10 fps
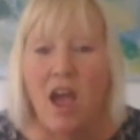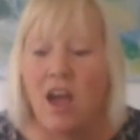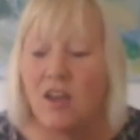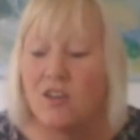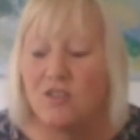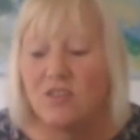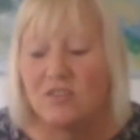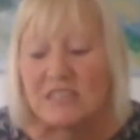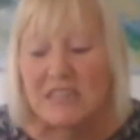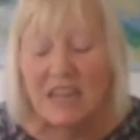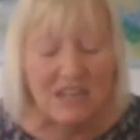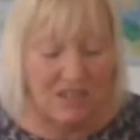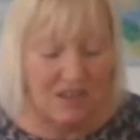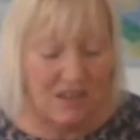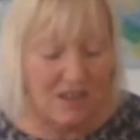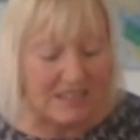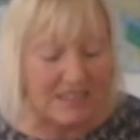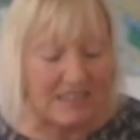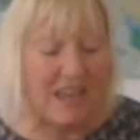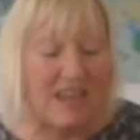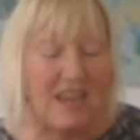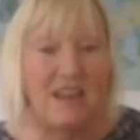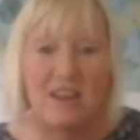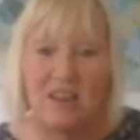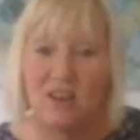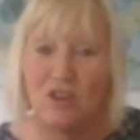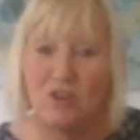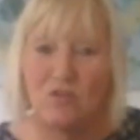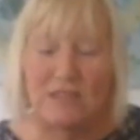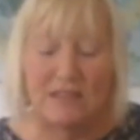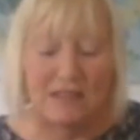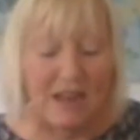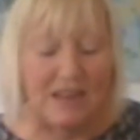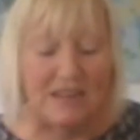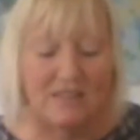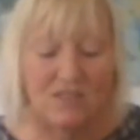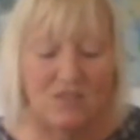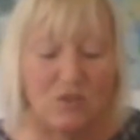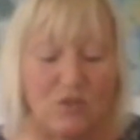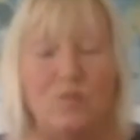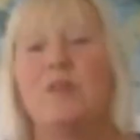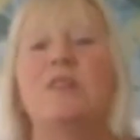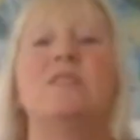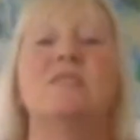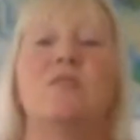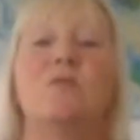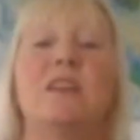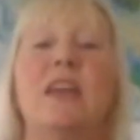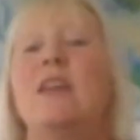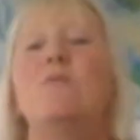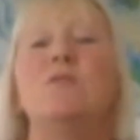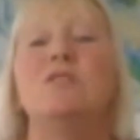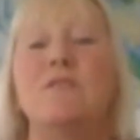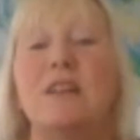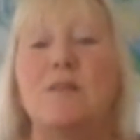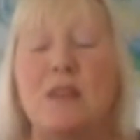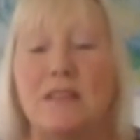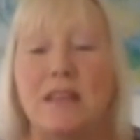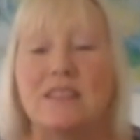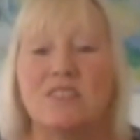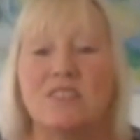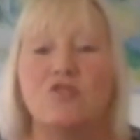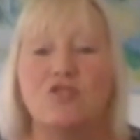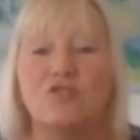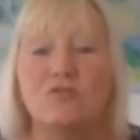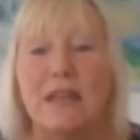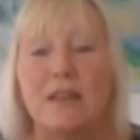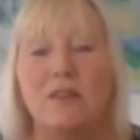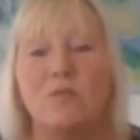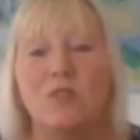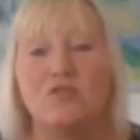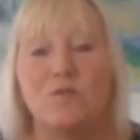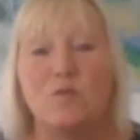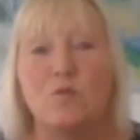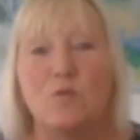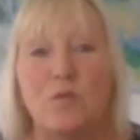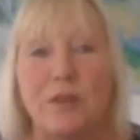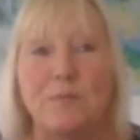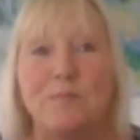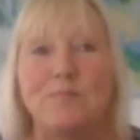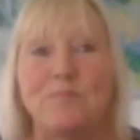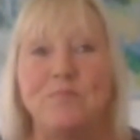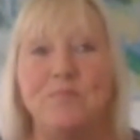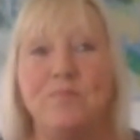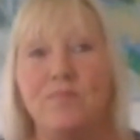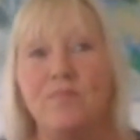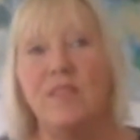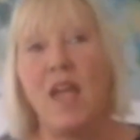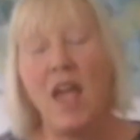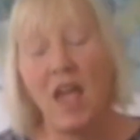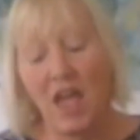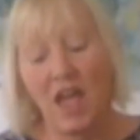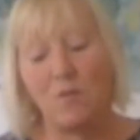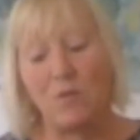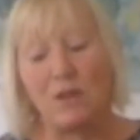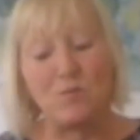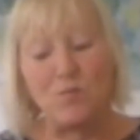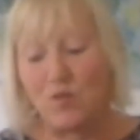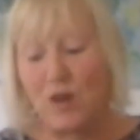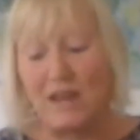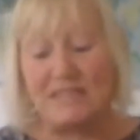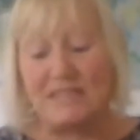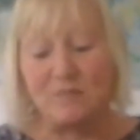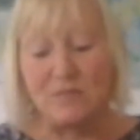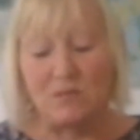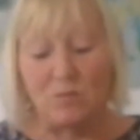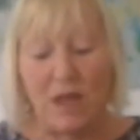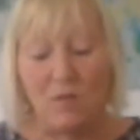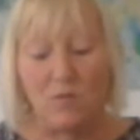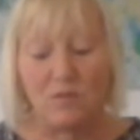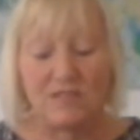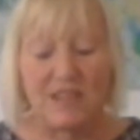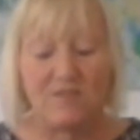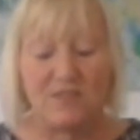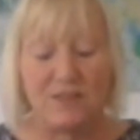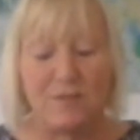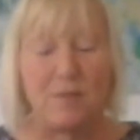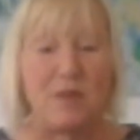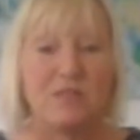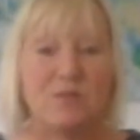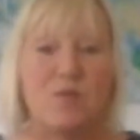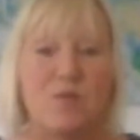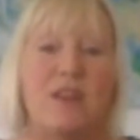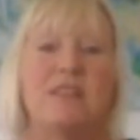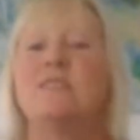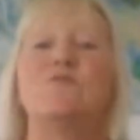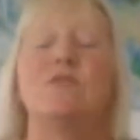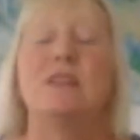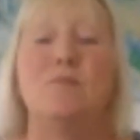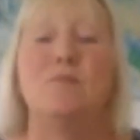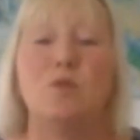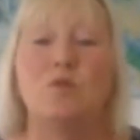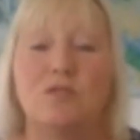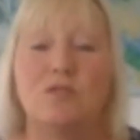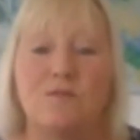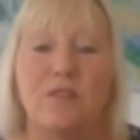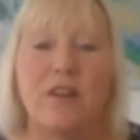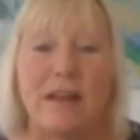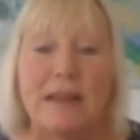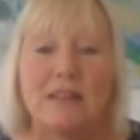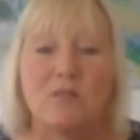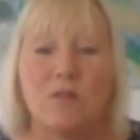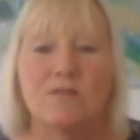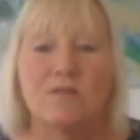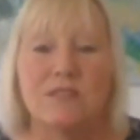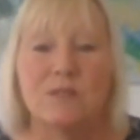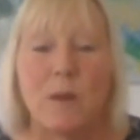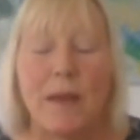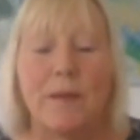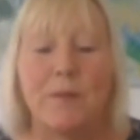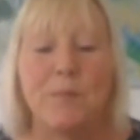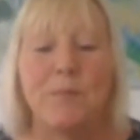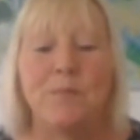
Are you going to take turns again in using that little scooper? So again, we're developing that social language for them. We can praise them as well once they've done that, because praise is really important for our little ones as well.